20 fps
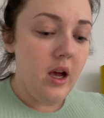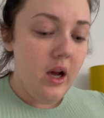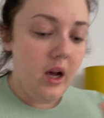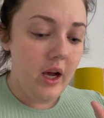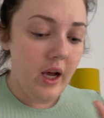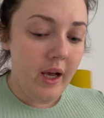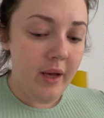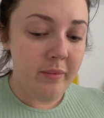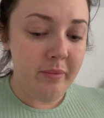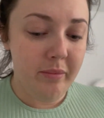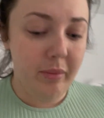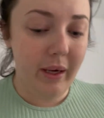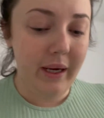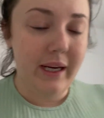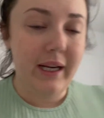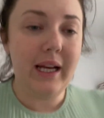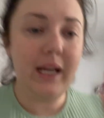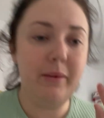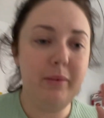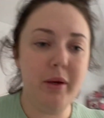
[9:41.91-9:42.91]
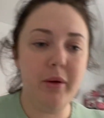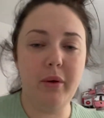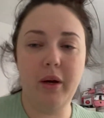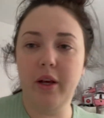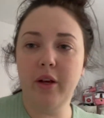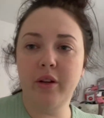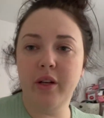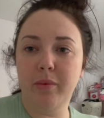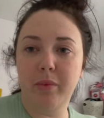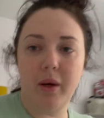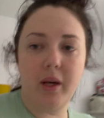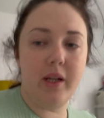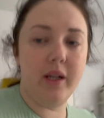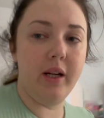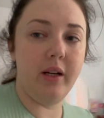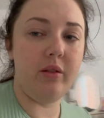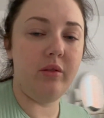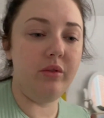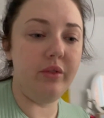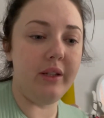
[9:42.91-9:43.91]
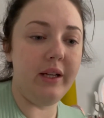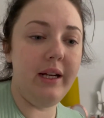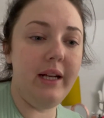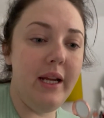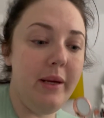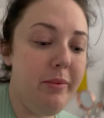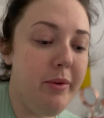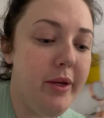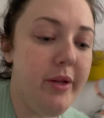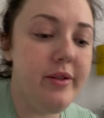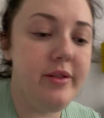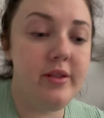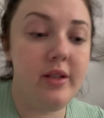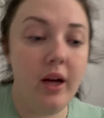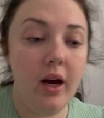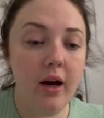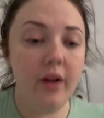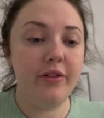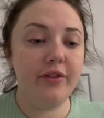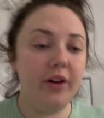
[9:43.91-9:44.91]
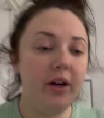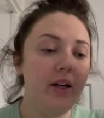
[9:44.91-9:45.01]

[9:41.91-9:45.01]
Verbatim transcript: By Clear Blue. I only buy like all the Clear Blue stuff,